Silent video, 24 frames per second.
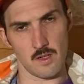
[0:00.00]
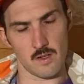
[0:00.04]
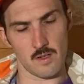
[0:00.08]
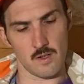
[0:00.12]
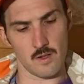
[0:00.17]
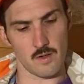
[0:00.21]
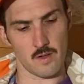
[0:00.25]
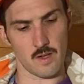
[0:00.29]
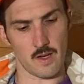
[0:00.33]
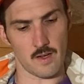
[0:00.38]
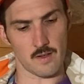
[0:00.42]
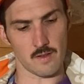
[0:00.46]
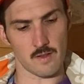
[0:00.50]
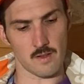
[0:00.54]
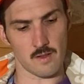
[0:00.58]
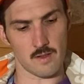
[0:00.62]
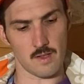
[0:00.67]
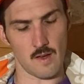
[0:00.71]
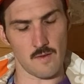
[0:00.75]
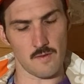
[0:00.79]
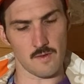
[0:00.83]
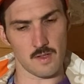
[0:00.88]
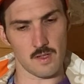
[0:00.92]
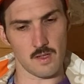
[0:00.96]
to
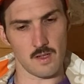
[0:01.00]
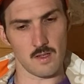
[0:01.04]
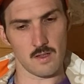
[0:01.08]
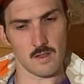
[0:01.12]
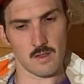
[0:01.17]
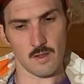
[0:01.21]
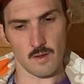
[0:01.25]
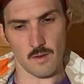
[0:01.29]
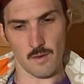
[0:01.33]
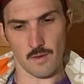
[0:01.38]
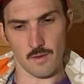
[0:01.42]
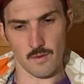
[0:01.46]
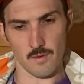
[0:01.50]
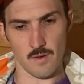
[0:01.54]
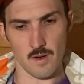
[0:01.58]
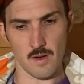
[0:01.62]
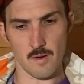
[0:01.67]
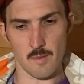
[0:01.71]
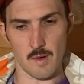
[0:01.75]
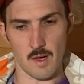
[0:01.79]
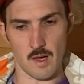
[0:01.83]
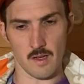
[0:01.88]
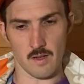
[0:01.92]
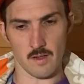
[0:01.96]
2017, so
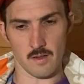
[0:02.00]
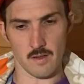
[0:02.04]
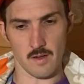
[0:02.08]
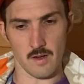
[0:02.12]
3 model